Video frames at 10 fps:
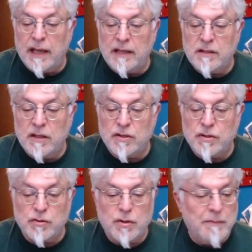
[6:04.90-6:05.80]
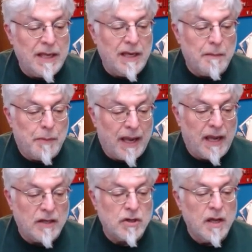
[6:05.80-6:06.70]
link to their social media
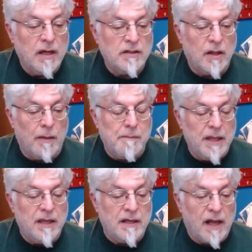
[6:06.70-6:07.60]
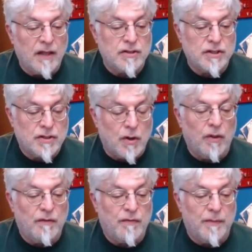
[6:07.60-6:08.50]
page until $1 million is
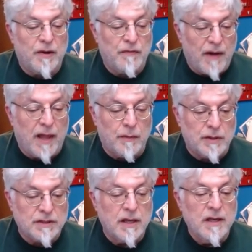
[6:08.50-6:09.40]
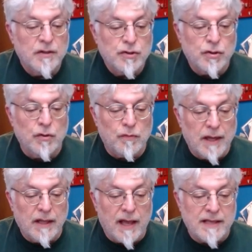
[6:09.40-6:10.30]
stolen from their followers. Soon
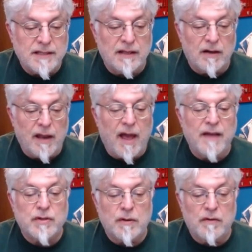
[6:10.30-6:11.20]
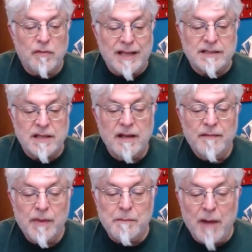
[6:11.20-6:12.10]
realizing their lives are at risk,
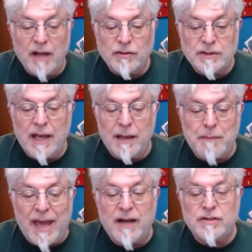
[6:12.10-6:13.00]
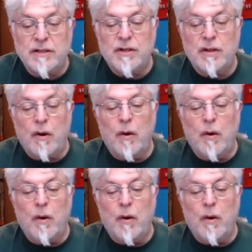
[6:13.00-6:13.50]
the models take matters into their